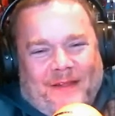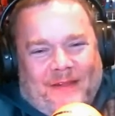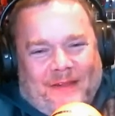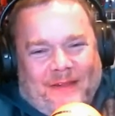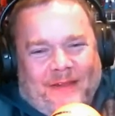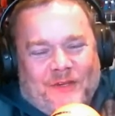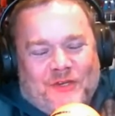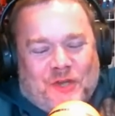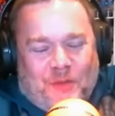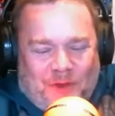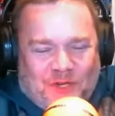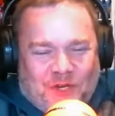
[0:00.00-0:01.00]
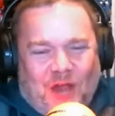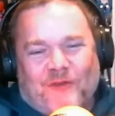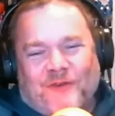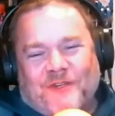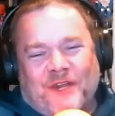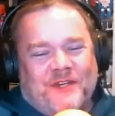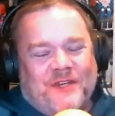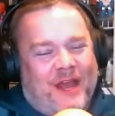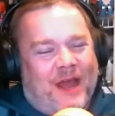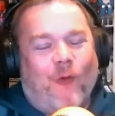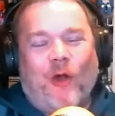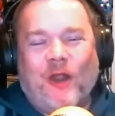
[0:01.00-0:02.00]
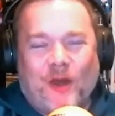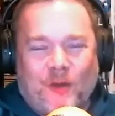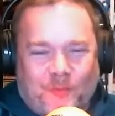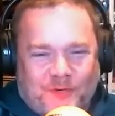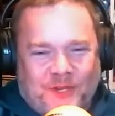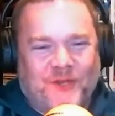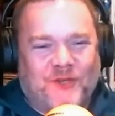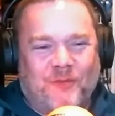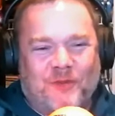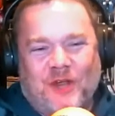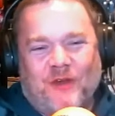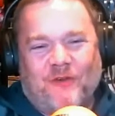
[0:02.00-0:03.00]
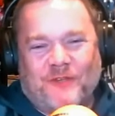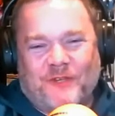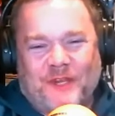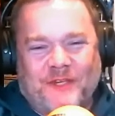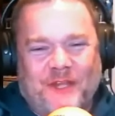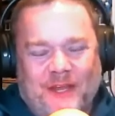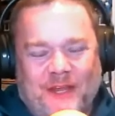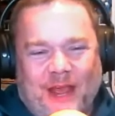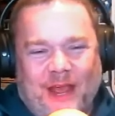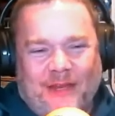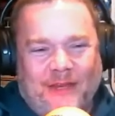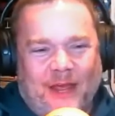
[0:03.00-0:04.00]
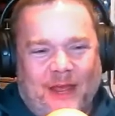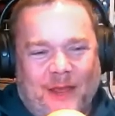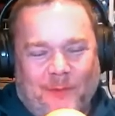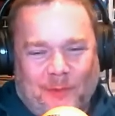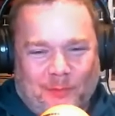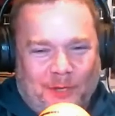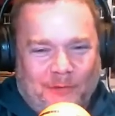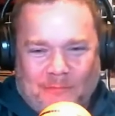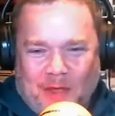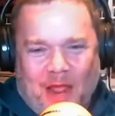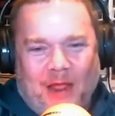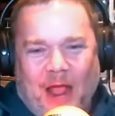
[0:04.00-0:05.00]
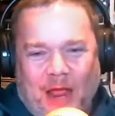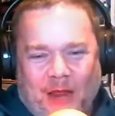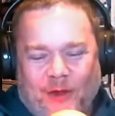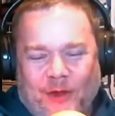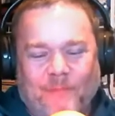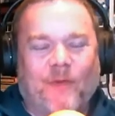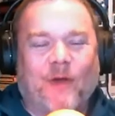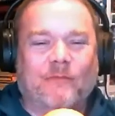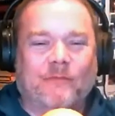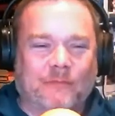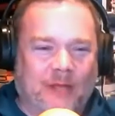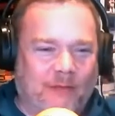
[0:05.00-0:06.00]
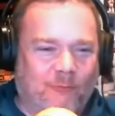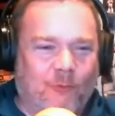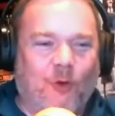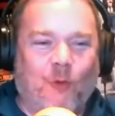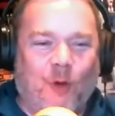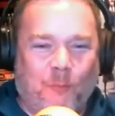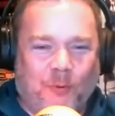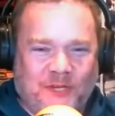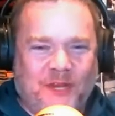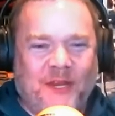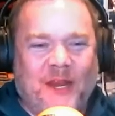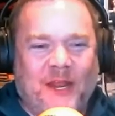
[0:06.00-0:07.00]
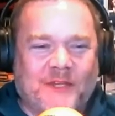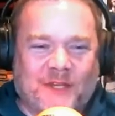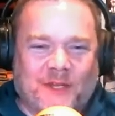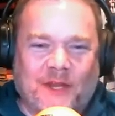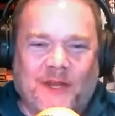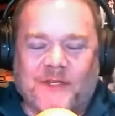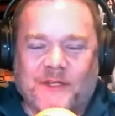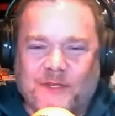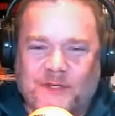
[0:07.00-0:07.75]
Should be John Krasinski. 100% should be John Krasinski and Emily Blunt. I agree. Yeah, we'll pretend it is till it isn't.